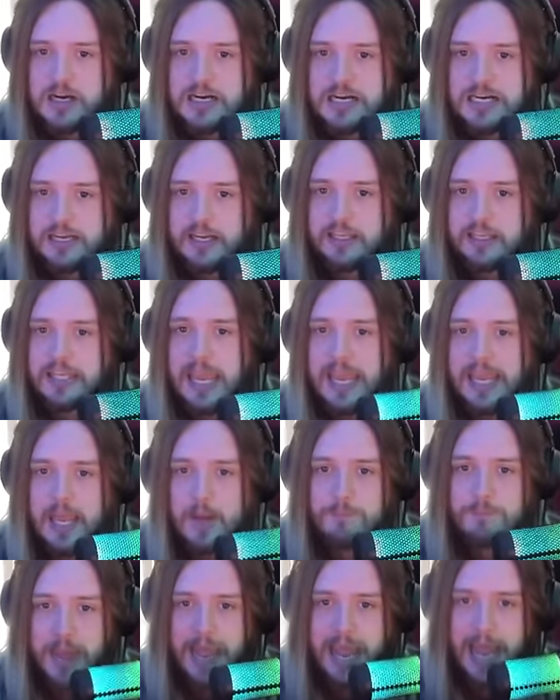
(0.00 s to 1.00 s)

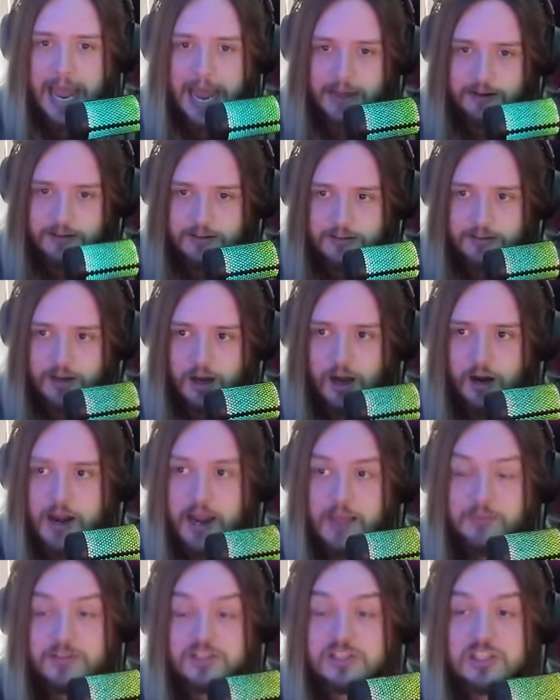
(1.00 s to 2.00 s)
giga bad. All
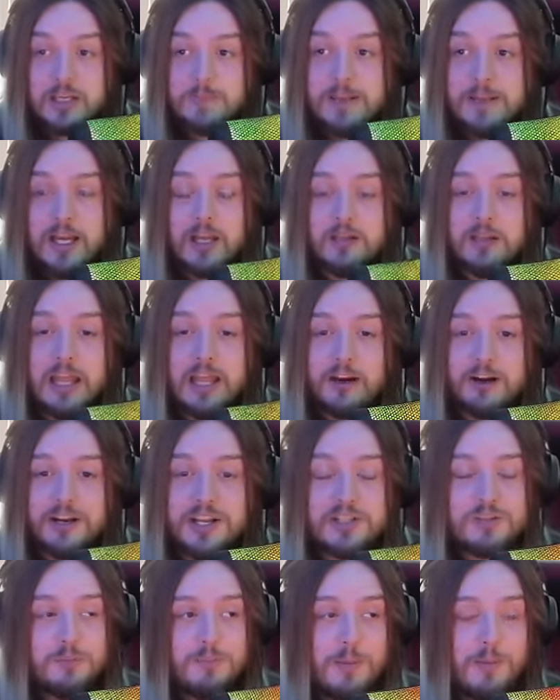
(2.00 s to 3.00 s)
right, and this is gonna be
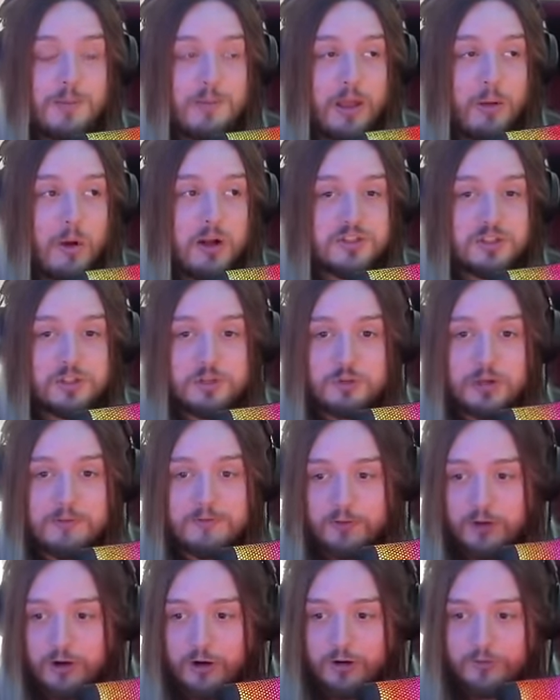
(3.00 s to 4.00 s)
hilarious for people that watch the stream
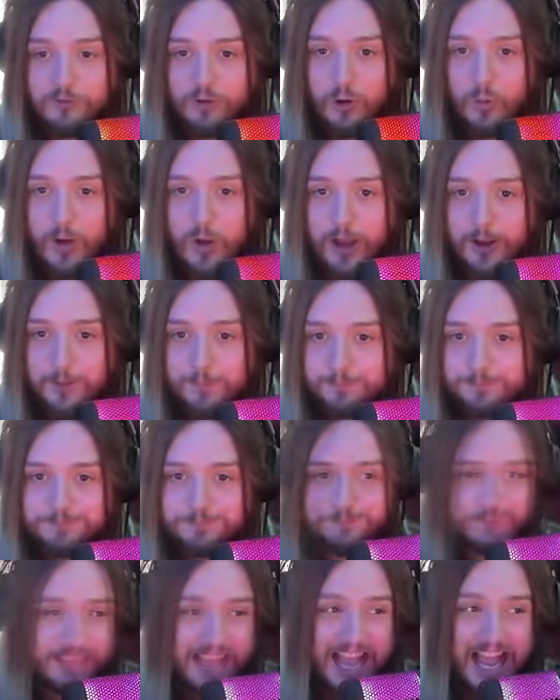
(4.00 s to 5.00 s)
for, for a while.
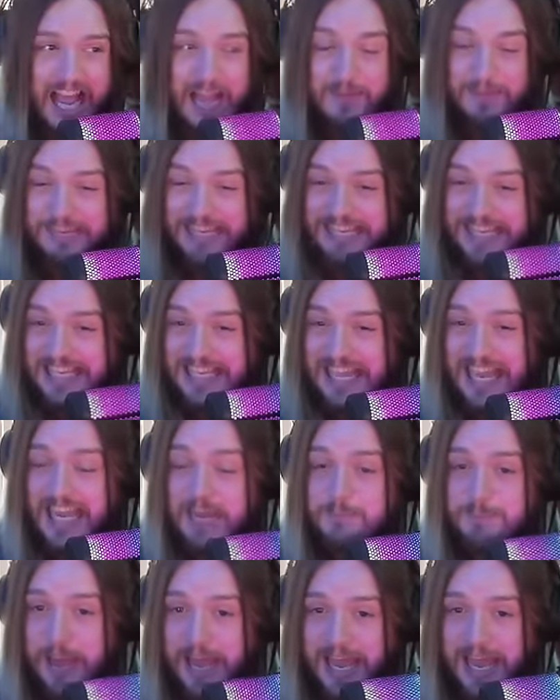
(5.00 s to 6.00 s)
I'm
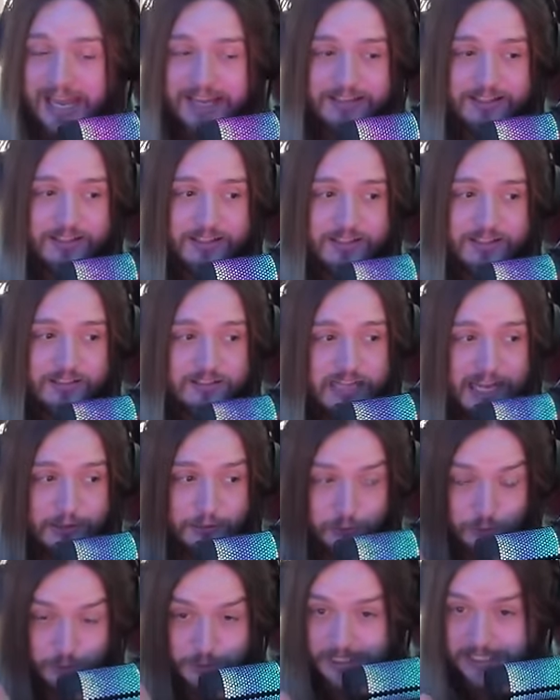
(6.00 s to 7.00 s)
giga bad at
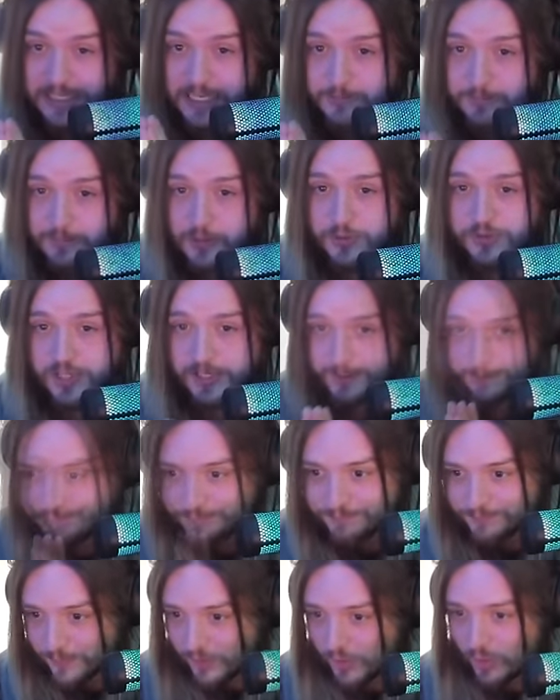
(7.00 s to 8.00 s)
reading music.
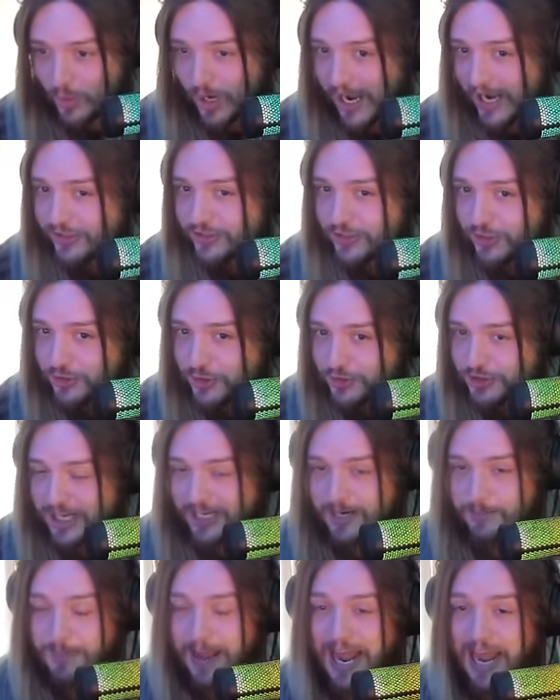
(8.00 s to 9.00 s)
Do you guys
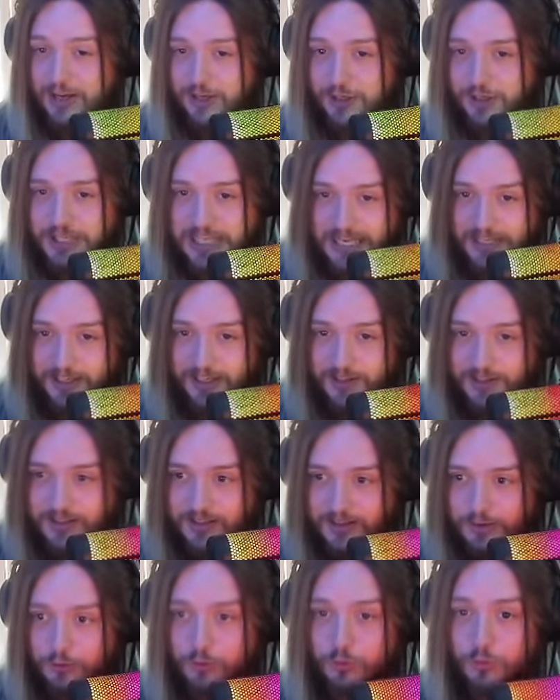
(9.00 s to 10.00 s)
understand a pattern here?
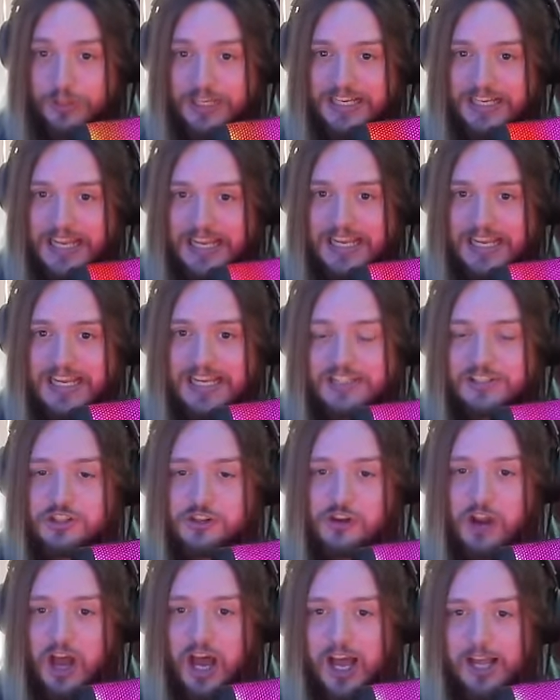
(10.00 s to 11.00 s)
Reading is
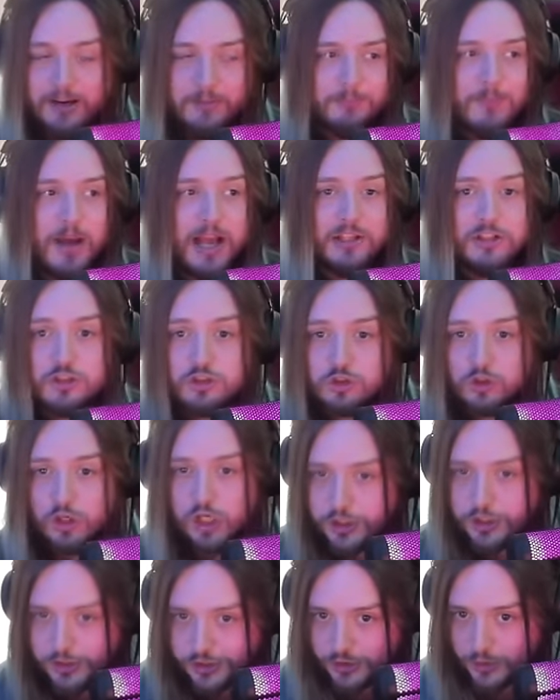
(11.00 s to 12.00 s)
not my
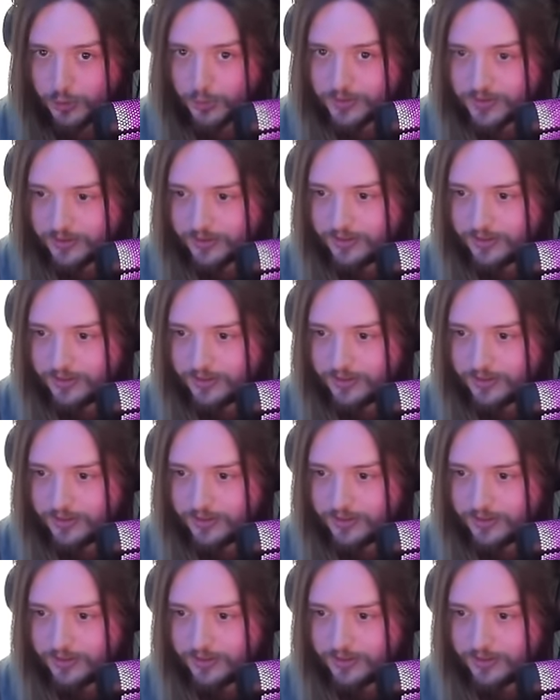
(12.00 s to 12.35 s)
strong suit.